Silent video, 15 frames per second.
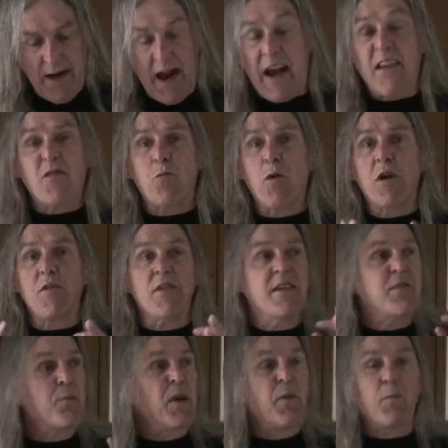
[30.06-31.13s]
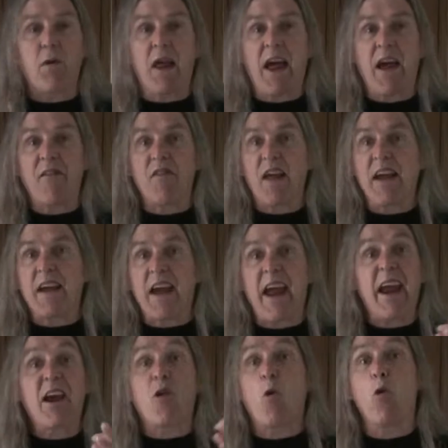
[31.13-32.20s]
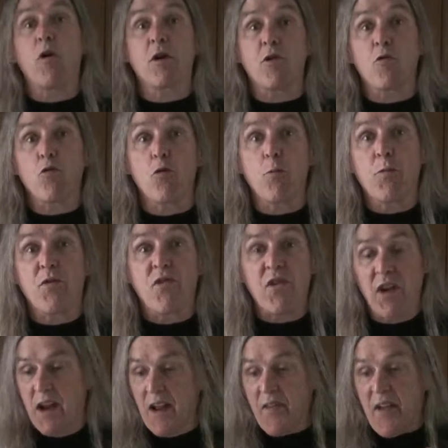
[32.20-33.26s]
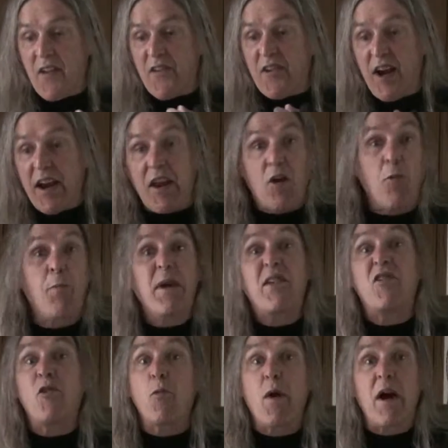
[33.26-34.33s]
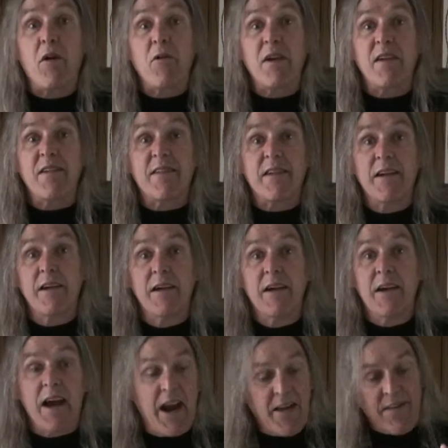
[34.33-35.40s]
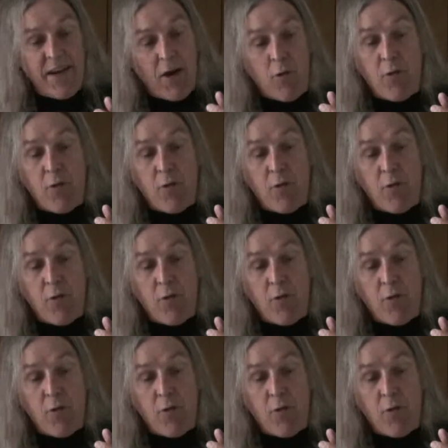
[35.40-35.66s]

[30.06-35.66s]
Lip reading: I swear these people have like acorn groups that study obituaries and say,